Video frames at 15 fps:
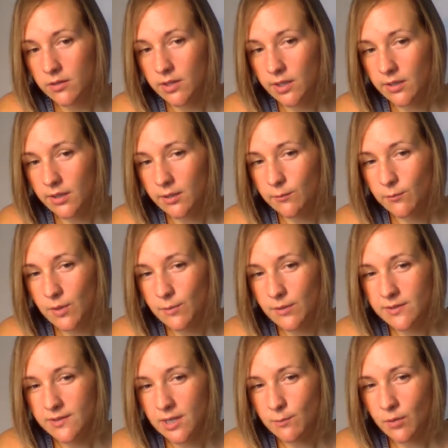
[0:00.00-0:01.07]
and like maybe
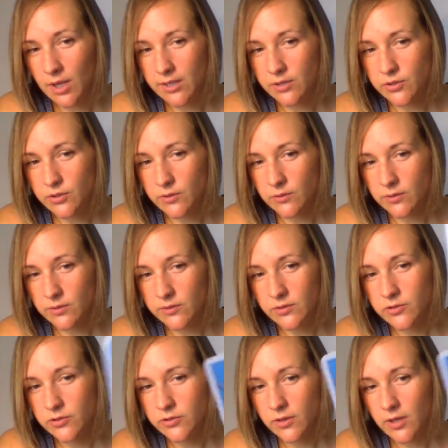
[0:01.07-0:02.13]
stay blinded to, because
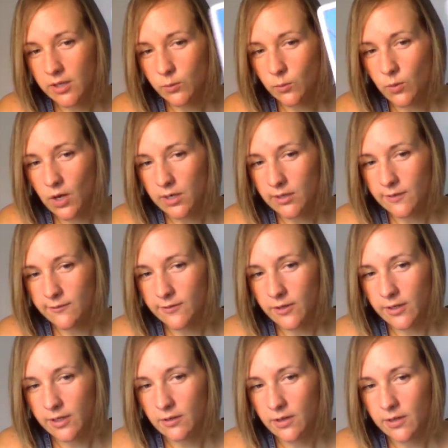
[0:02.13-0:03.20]
there's just a lot of water. I feel
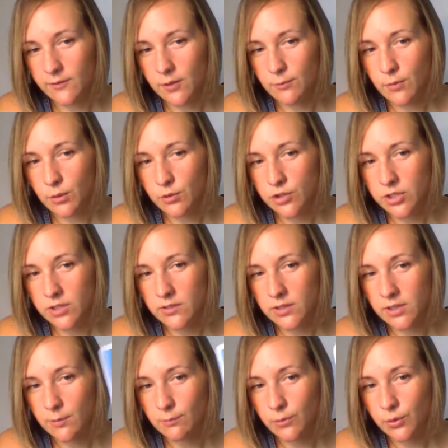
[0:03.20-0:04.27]
like a lot of emotions, and
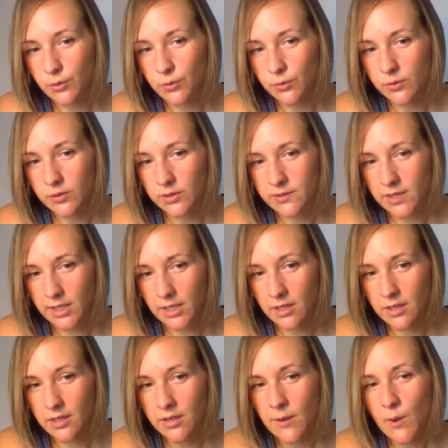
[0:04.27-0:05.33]
the moon is like
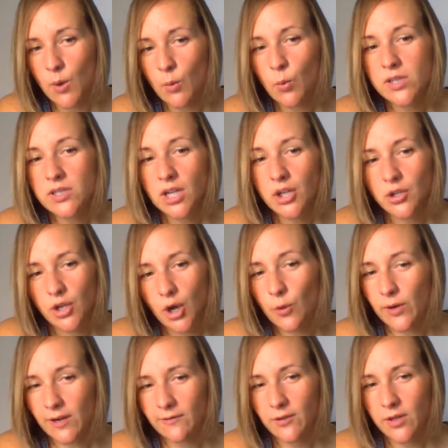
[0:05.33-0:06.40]
what's unknown.
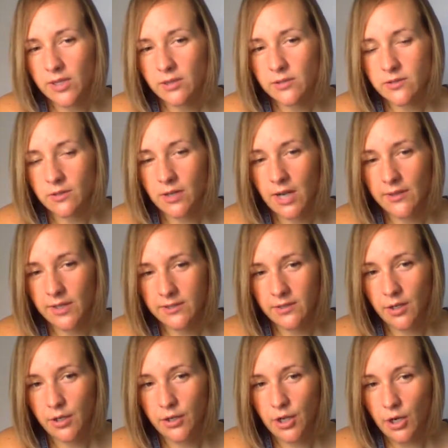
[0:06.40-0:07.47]
I feel like there's a lot that's
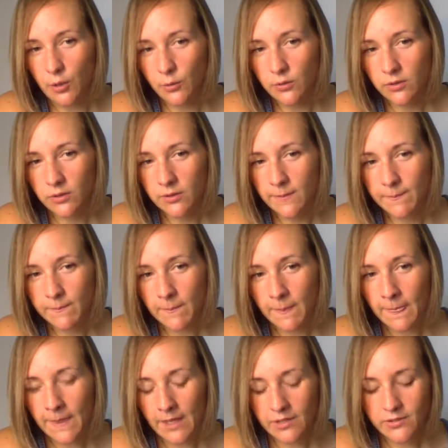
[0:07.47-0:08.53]
unknown.
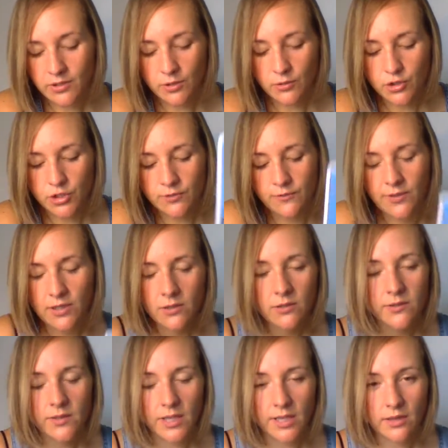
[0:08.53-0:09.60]
And so she
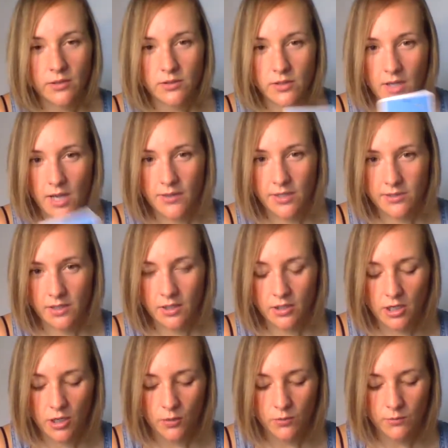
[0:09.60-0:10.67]
feels like there's a lot that's
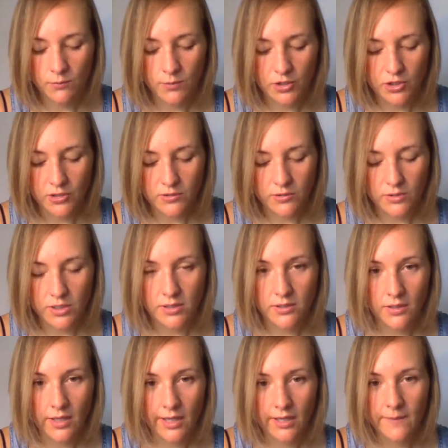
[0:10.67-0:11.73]
unknown, but she's learning to
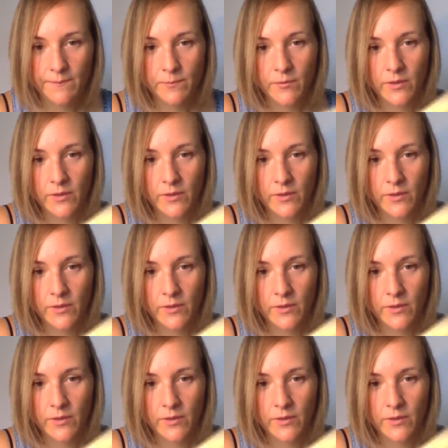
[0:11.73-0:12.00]
like